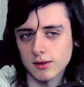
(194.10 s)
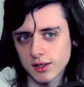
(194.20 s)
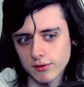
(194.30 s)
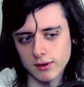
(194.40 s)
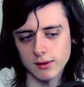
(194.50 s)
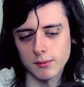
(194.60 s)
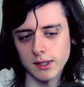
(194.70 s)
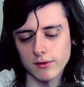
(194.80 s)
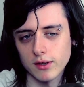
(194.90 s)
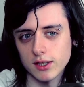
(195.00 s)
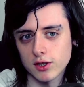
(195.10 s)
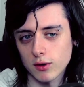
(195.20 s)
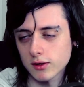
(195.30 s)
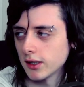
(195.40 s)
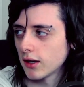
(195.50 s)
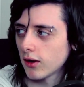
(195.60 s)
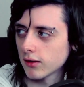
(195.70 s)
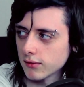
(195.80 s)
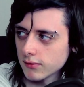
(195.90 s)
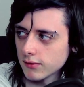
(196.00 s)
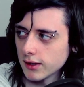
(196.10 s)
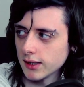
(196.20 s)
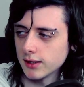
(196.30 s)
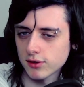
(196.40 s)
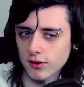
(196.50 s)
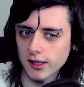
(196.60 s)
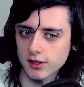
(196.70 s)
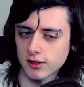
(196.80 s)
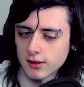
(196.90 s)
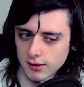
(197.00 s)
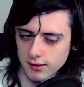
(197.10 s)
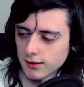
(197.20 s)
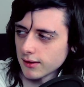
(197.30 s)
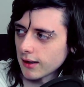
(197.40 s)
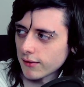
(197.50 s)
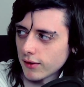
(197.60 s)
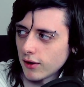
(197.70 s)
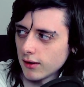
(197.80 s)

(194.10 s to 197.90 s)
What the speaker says: because when you're really short, so you can't really stretch that far.